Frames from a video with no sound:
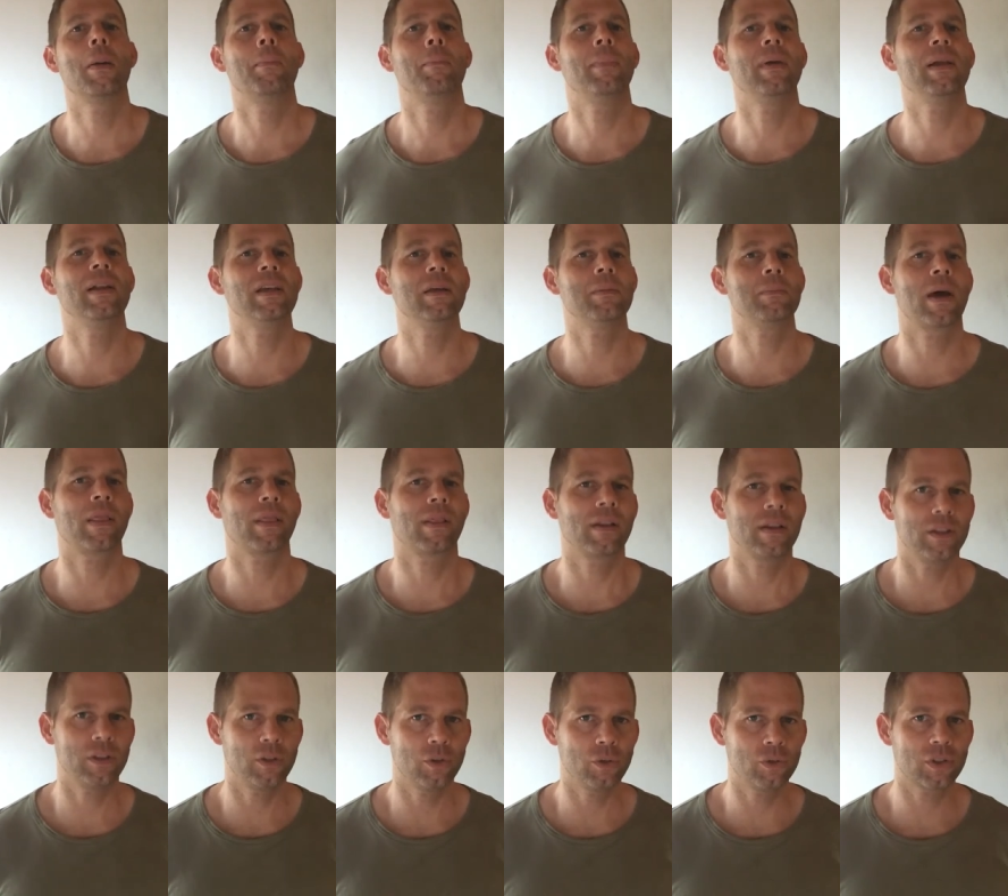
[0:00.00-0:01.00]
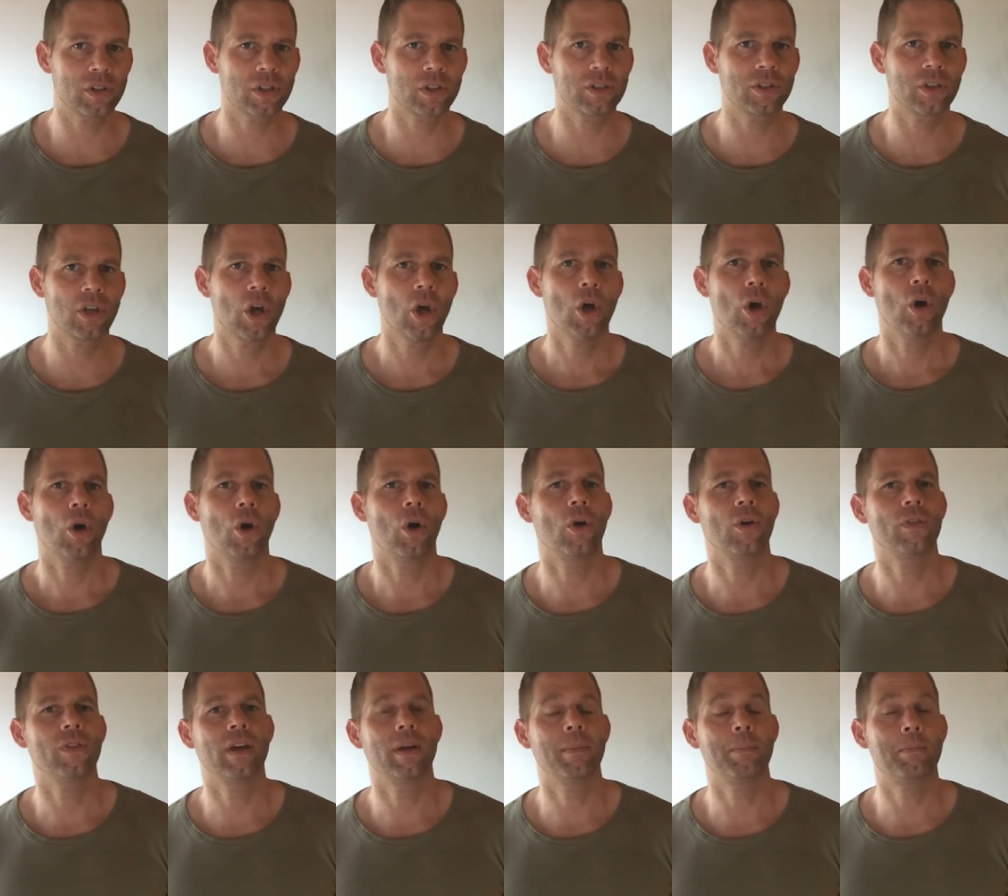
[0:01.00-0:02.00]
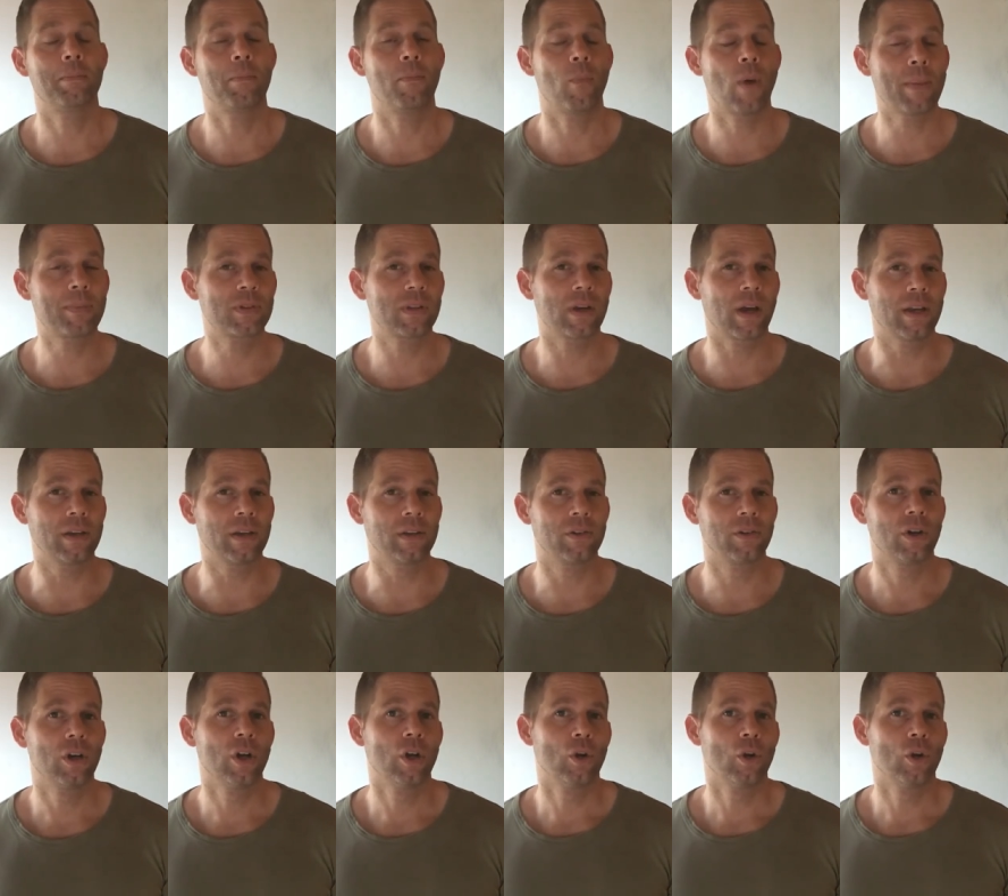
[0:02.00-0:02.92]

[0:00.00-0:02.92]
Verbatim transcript: million monthly users on their website.